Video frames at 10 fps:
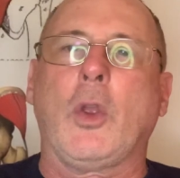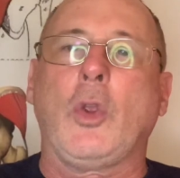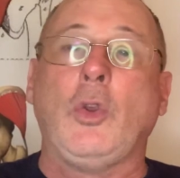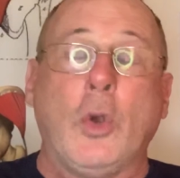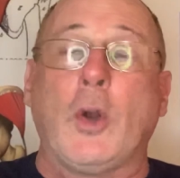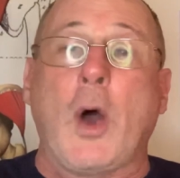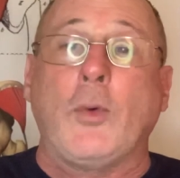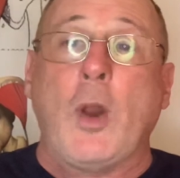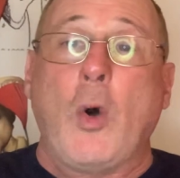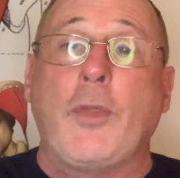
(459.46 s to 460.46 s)
You
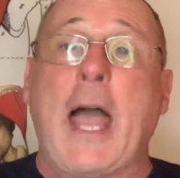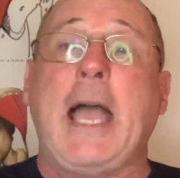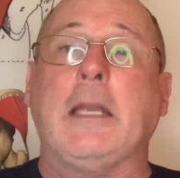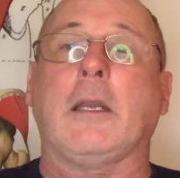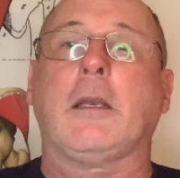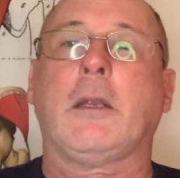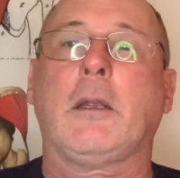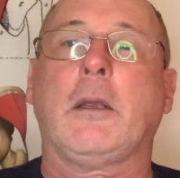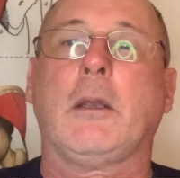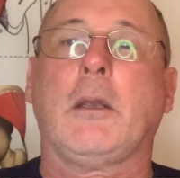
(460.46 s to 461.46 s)
don't know that,
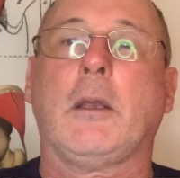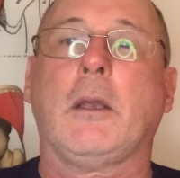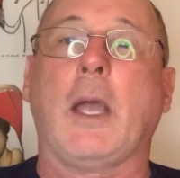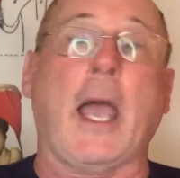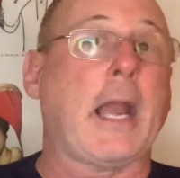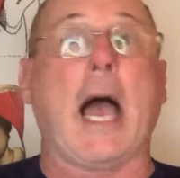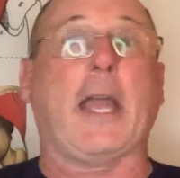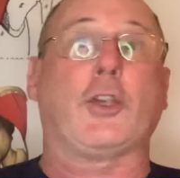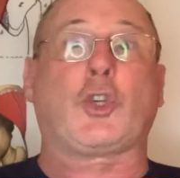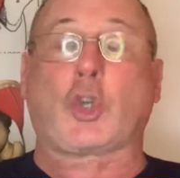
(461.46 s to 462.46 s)
and I
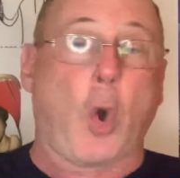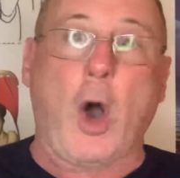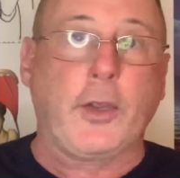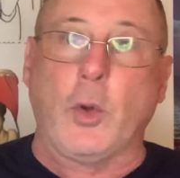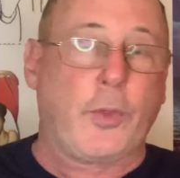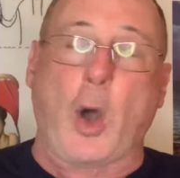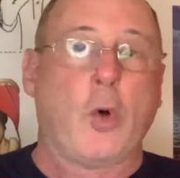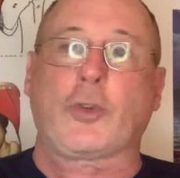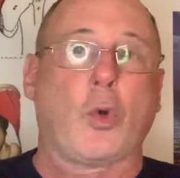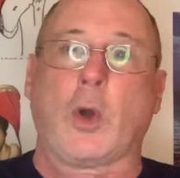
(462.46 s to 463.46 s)
assure you
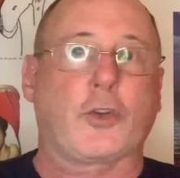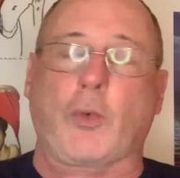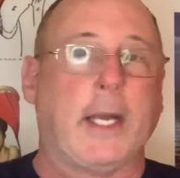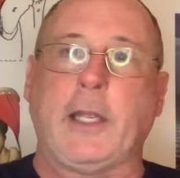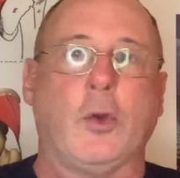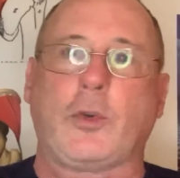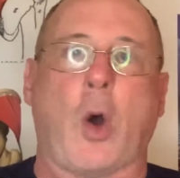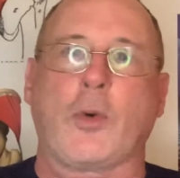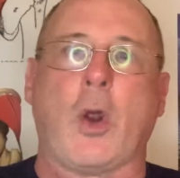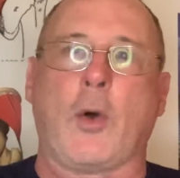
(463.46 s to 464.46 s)
those who are treating you
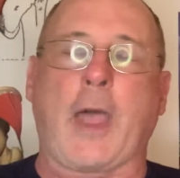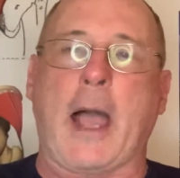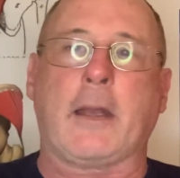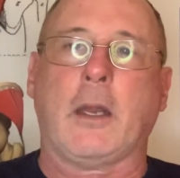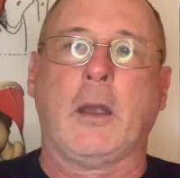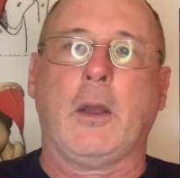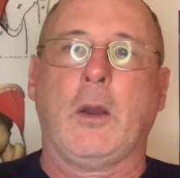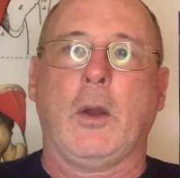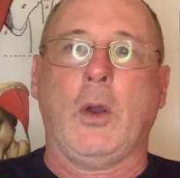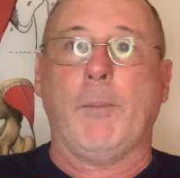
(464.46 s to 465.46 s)
don't know that.
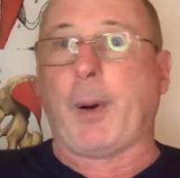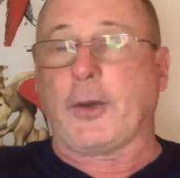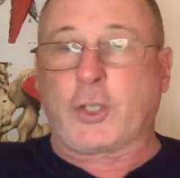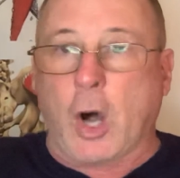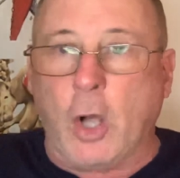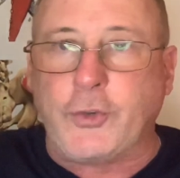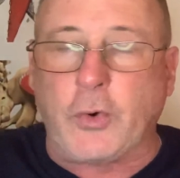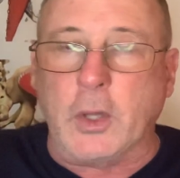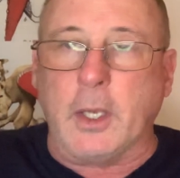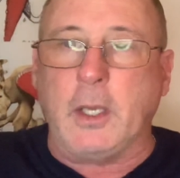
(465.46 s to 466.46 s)
But
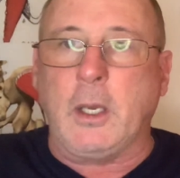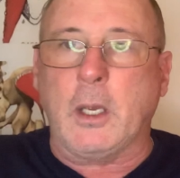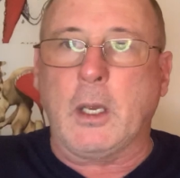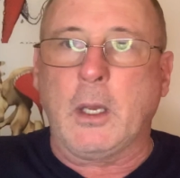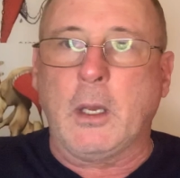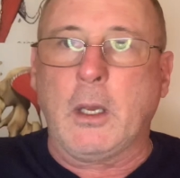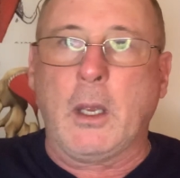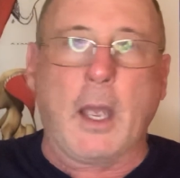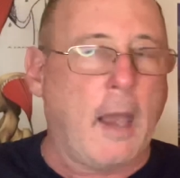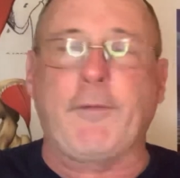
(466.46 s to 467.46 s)
culturally,
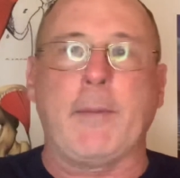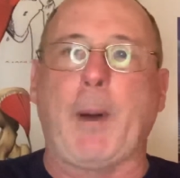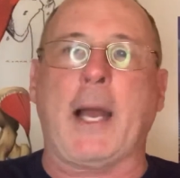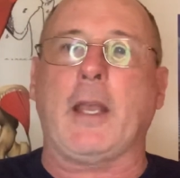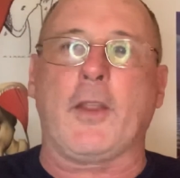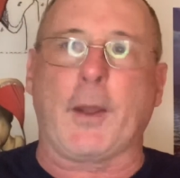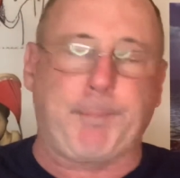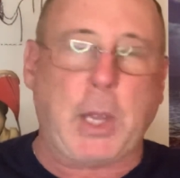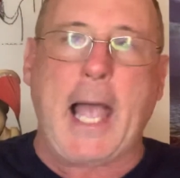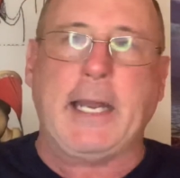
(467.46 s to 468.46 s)
everybody on the
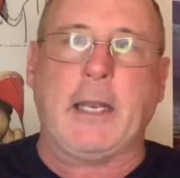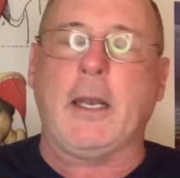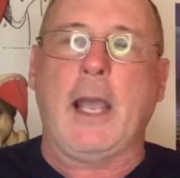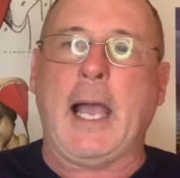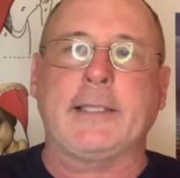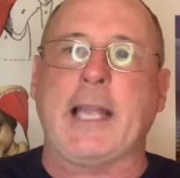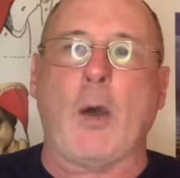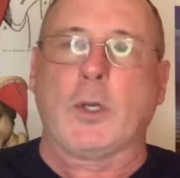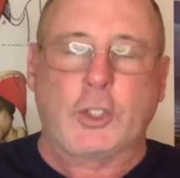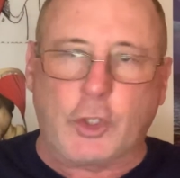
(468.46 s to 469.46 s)
planet has
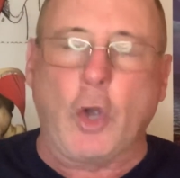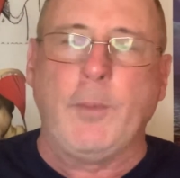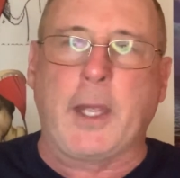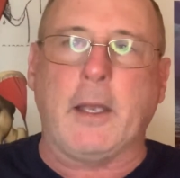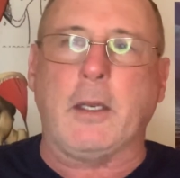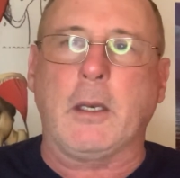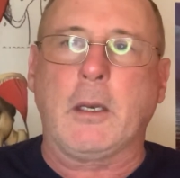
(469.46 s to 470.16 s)
now assumed it,